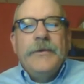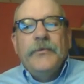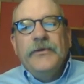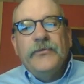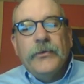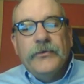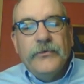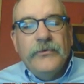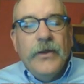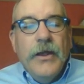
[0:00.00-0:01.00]
web
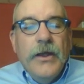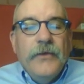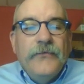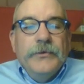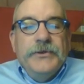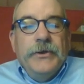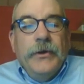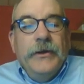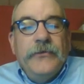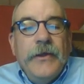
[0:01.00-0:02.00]
resources for
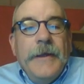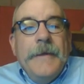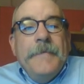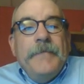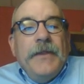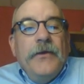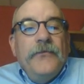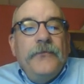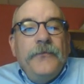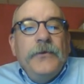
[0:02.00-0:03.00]
geoids
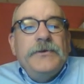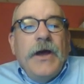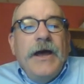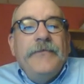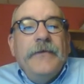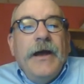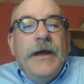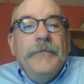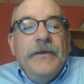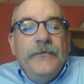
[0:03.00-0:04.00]
first off,
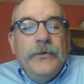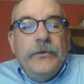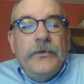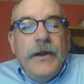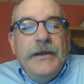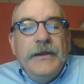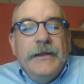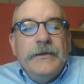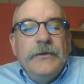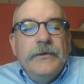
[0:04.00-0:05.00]
um, if you're trying to
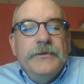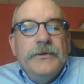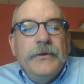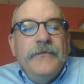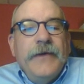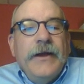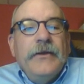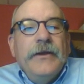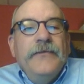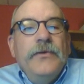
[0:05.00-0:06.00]
get to the geoid
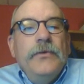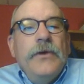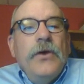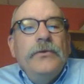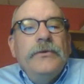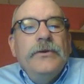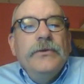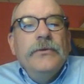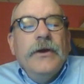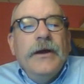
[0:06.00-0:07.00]
file, if you go
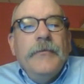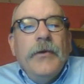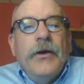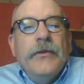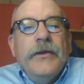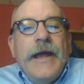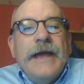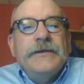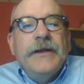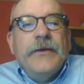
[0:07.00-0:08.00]
to um, our the
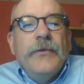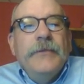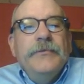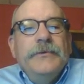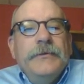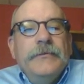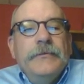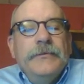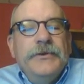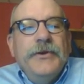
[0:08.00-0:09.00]
Ashtech web
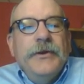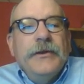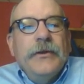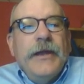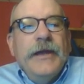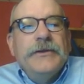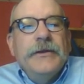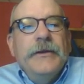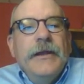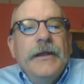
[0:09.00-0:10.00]
geoid
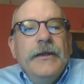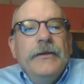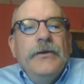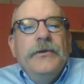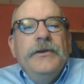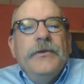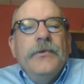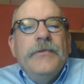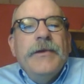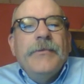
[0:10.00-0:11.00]
location, you don't need to
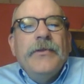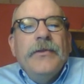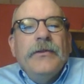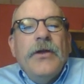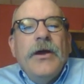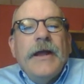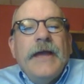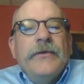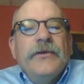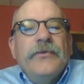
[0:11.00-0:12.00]
remember the long
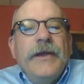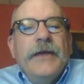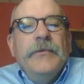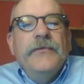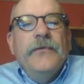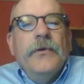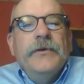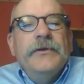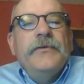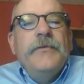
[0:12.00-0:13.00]
address we had before.
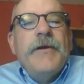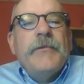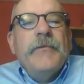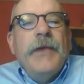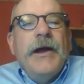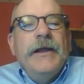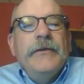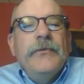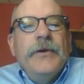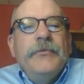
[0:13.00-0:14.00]
Just remember
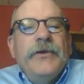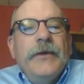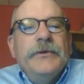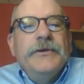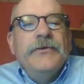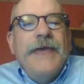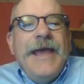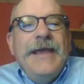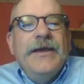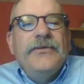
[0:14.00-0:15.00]
my website, which is
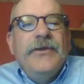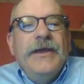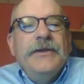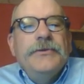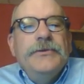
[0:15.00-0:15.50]
ashgps.com.